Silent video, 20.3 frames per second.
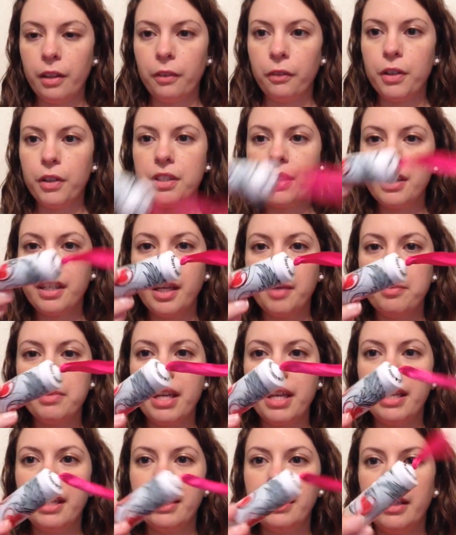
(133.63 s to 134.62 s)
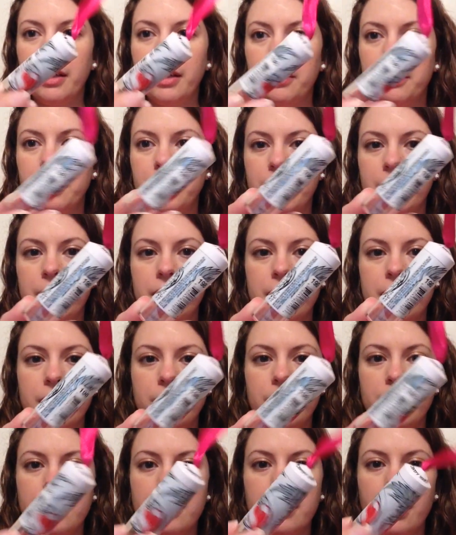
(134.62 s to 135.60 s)
First thing I'm taking out is
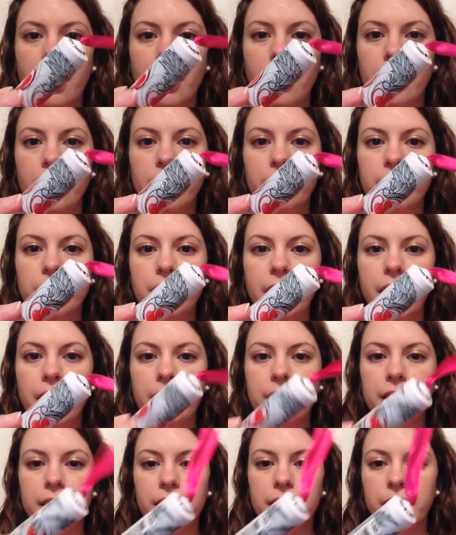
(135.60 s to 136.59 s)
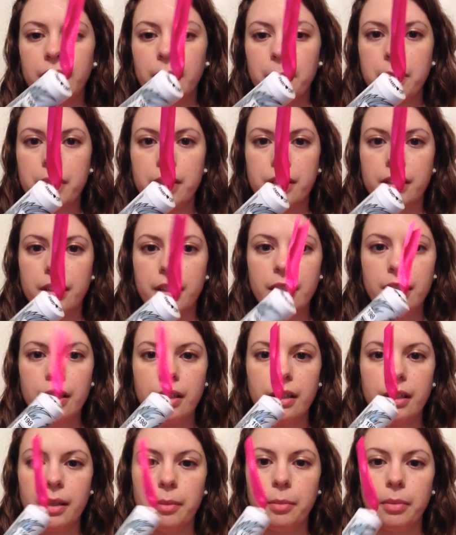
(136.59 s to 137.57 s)
this Hard Candy lipstick,
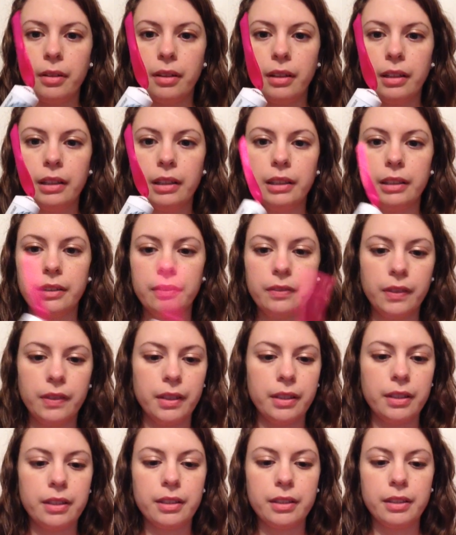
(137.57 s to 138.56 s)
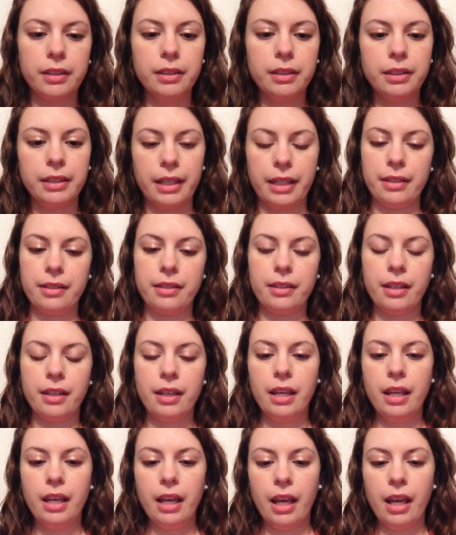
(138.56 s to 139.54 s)
I believe this is, yes.
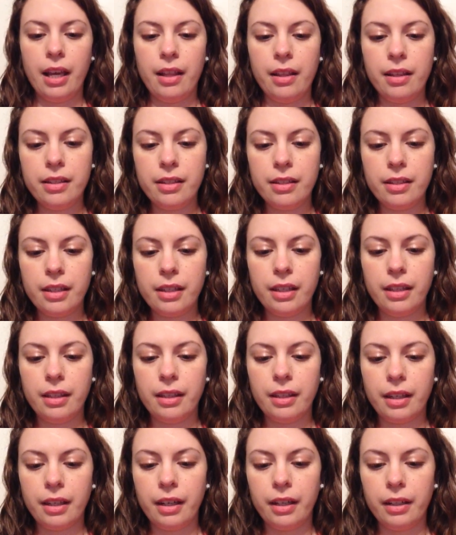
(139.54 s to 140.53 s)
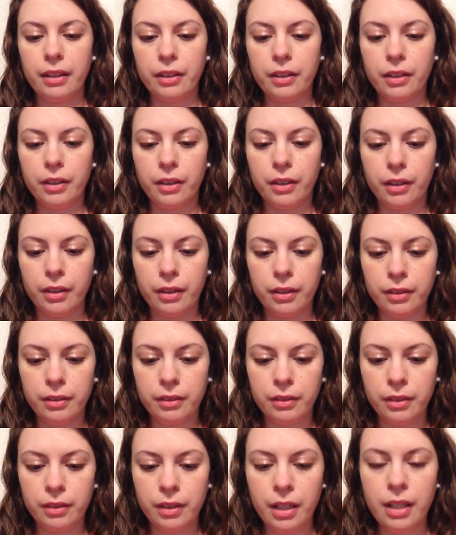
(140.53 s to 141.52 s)
And this is in the color
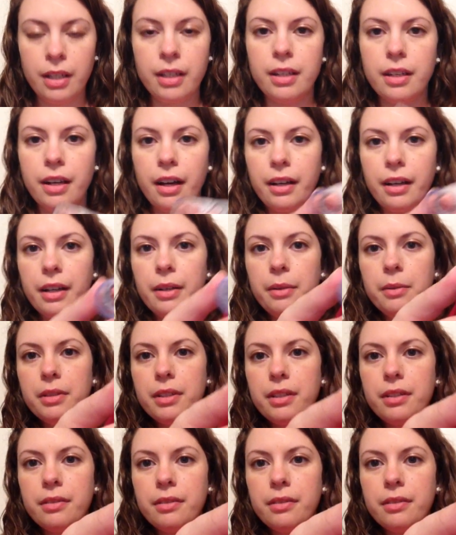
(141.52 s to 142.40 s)
Knockout.